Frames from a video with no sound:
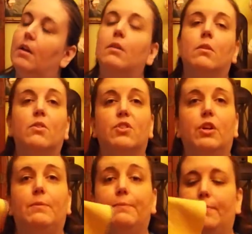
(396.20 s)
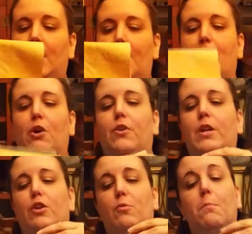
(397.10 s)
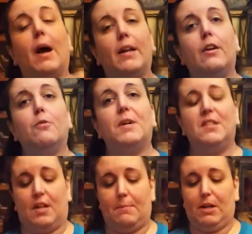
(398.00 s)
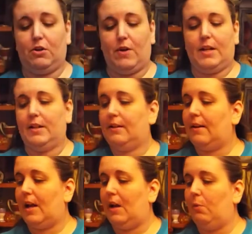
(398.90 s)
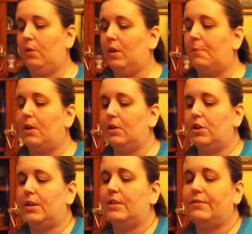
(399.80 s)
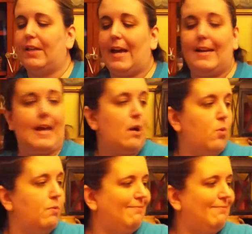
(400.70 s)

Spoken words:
Looks good. I'm hungry. You might hear my stomach growling. I will apologize for that now.